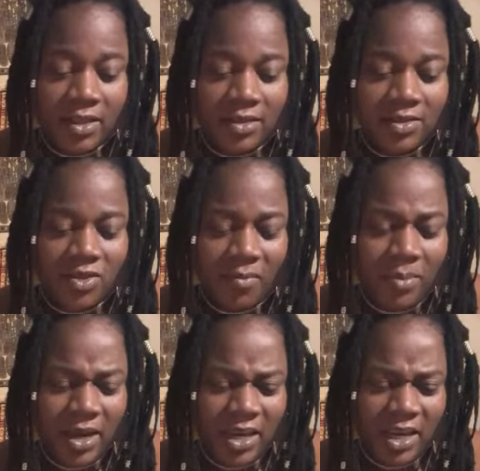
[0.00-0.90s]

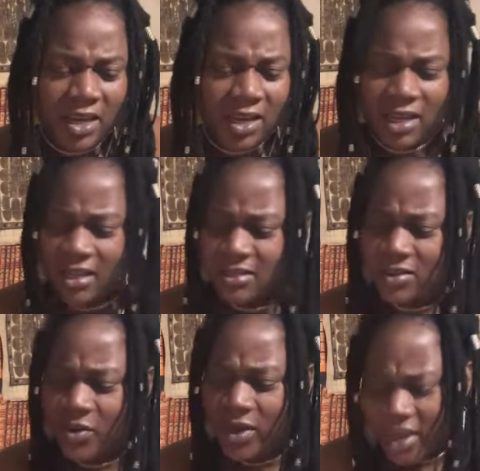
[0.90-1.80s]
Somebody is
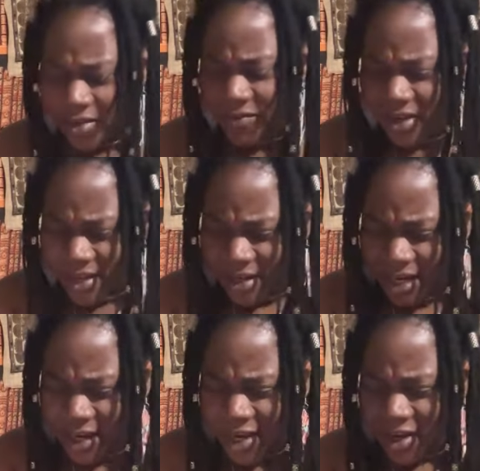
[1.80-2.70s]
grieving
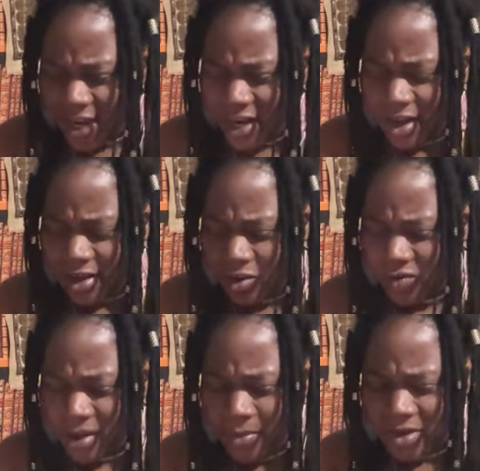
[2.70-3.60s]
that they're not low
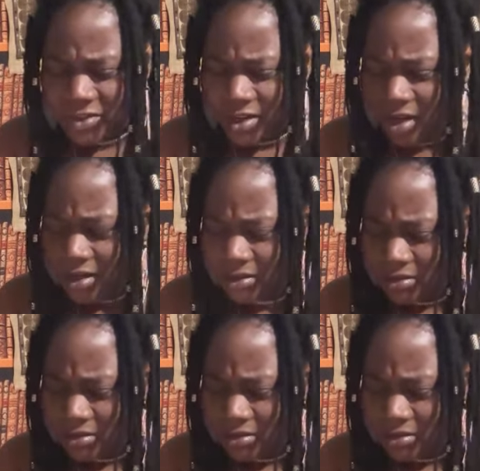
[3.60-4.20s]
vibrational.